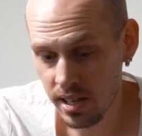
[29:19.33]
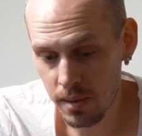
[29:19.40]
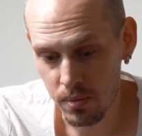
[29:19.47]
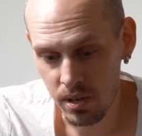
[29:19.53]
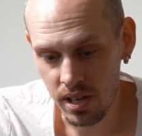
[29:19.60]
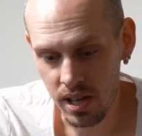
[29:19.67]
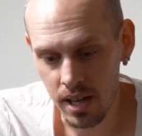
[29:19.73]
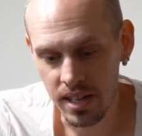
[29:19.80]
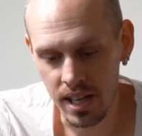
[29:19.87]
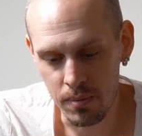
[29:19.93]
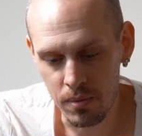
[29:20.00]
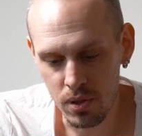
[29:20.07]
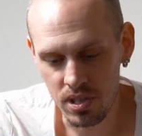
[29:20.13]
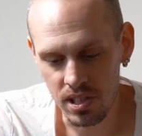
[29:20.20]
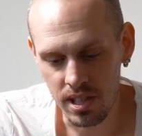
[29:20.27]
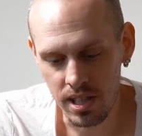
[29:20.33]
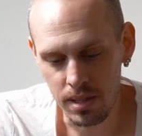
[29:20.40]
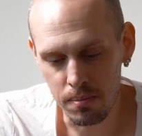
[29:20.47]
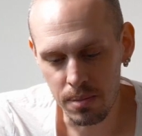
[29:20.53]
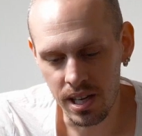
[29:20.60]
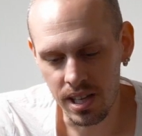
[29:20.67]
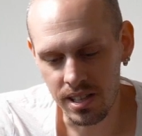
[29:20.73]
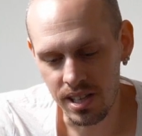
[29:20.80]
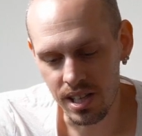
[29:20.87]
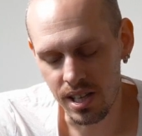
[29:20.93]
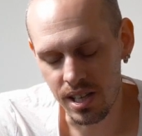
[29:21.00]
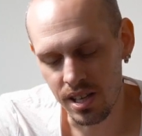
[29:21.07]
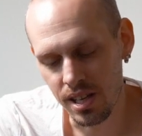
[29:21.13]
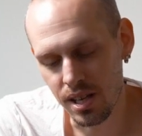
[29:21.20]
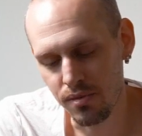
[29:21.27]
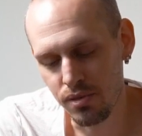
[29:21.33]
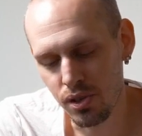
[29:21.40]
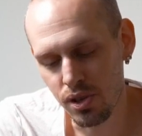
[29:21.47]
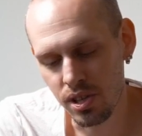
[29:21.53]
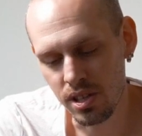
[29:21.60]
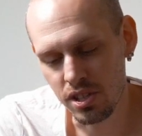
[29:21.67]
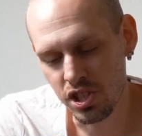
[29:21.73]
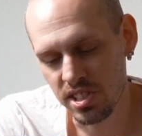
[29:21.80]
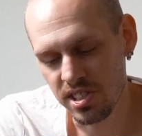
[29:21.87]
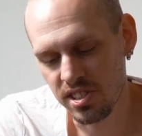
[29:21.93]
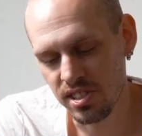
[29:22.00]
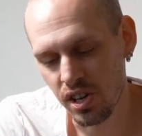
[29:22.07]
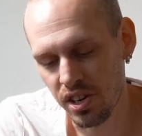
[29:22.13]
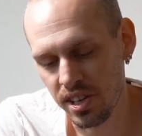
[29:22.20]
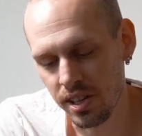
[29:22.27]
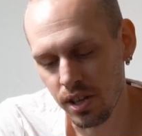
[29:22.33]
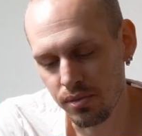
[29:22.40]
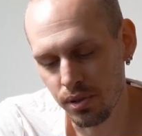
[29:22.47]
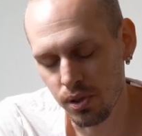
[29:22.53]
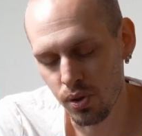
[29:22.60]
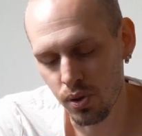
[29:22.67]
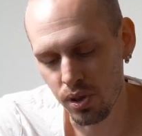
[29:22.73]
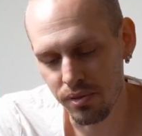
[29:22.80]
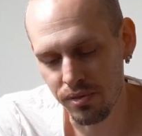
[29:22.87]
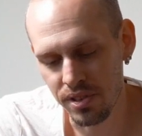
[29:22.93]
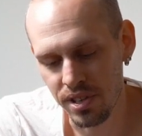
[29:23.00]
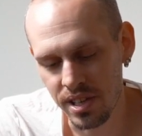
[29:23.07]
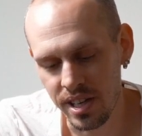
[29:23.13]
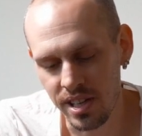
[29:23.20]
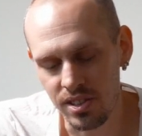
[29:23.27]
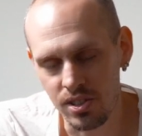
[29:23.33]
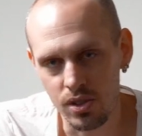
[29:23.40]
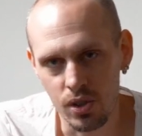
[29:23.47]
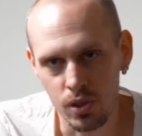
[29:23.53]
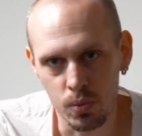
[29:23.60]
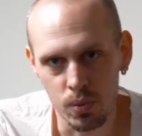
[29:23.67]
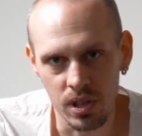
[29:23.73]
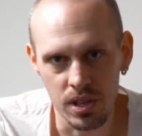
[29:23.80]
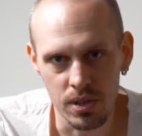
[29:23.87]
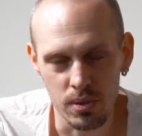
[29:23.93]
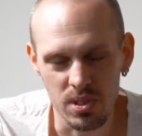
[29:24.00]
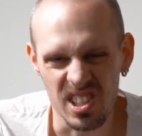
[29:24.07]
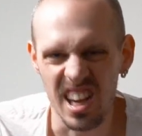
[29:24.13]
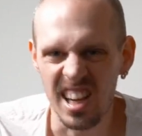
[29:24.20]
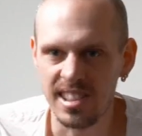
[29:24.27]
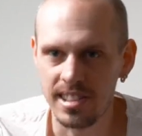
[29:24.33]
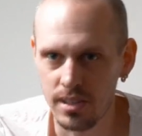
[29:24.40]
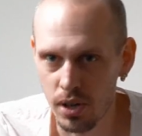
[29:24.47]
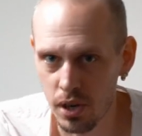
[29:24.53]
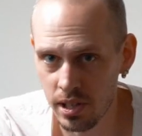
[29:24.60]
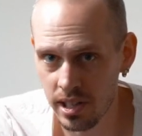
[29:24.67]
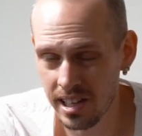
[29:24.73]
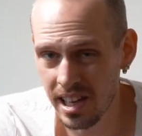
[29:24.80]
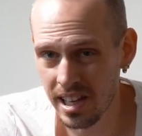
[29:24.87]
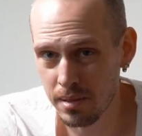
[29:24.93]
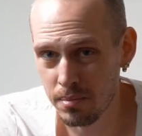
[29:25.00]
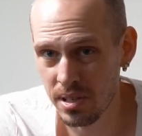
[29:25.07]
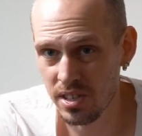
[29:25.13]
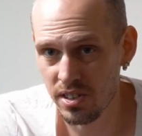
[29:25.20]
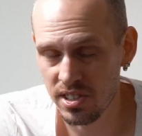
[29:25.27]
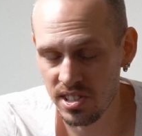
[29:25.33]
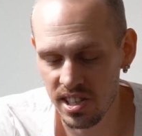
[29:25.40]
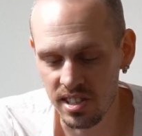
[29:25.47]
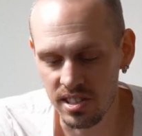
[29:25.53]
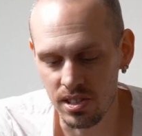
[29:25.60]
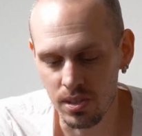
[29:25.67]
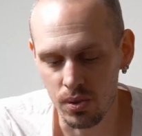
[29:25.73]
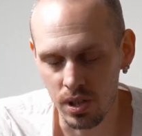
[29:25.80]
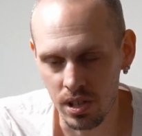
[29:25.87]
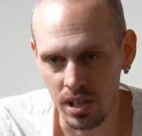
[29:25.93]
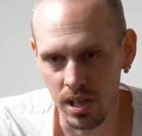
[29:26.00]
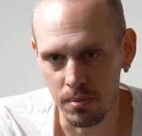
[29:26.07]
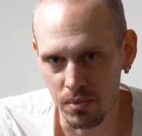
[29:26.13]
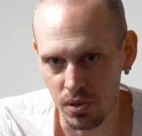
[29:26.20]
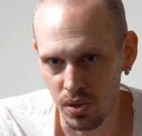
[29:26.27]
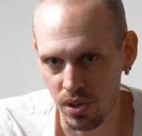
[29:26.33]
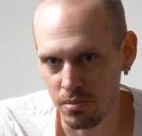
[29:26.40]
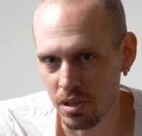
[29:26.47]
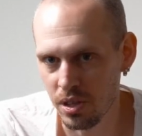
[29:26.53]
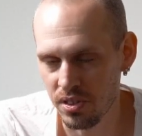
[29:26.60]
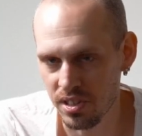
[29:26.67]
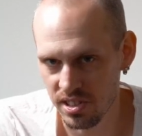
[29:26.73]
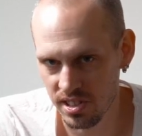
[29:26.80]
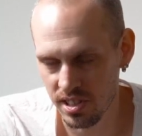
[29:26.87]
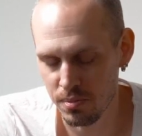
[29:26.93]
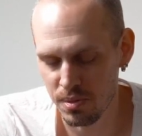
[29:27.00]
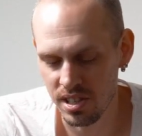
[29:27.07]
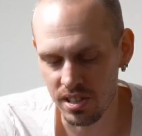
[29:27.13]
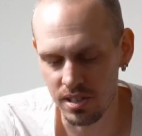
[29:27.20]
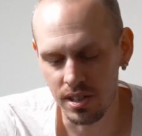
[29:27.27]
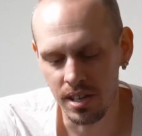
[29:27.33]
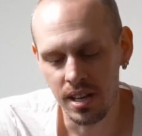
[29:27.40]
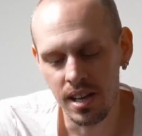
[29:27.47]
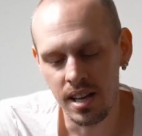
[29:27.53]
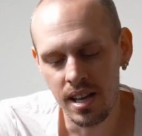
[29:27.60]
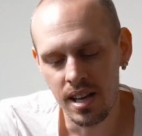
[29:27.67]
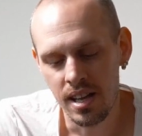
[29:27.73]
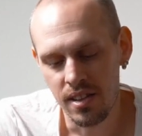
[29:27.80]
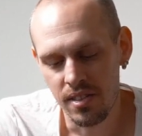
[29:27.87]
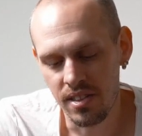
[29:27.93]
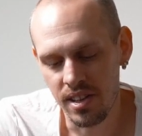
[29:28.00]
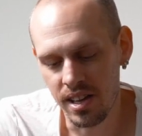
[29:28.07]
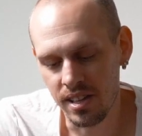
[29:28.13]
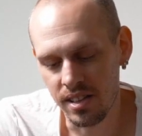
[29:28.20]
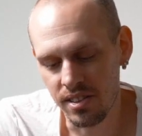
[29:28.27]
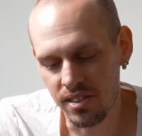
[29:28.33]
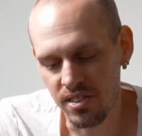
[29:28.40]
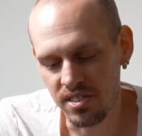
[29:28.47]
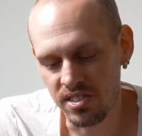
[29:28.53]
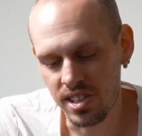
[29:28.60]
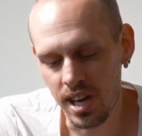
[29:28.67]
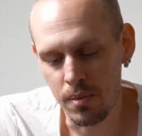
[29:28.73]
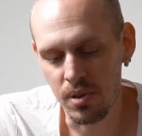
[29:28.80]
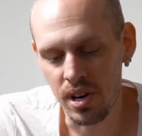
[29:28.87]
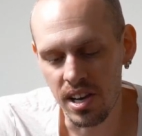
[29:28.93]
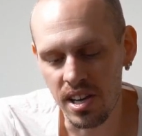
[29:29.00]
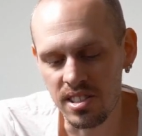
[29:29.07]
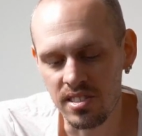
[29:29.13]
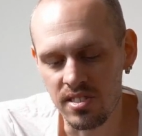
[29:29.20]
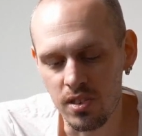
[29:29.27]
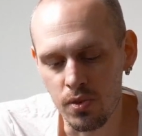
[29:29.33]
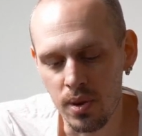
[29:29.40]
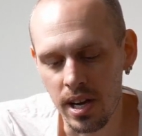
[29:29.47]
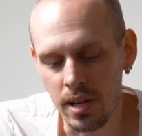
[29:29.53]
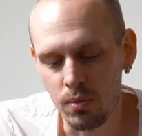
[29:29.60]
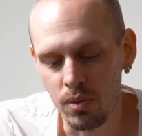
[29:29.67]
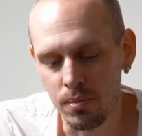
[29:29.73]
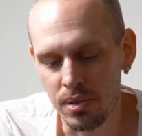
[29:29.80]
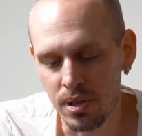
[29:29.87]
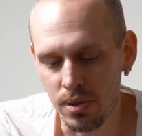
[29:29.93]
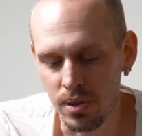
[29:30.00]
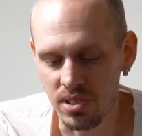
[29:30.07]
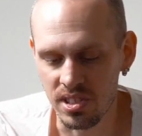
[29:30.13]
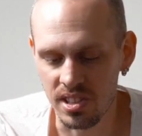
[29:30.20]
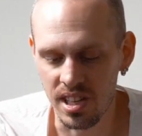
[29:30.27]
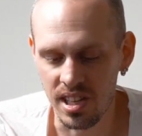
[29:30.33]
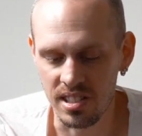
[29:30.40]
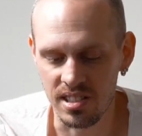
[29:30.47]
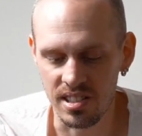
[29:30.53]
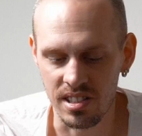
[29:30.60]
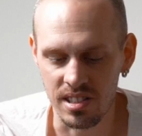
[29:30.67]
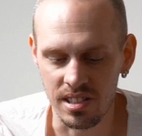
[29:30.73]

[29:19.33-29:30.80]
camera and I'm using it, but if you're just starting out photography and you don't want to use external light meters and so on, I'm talking about this in a minute, then this camera isn't the right one because it has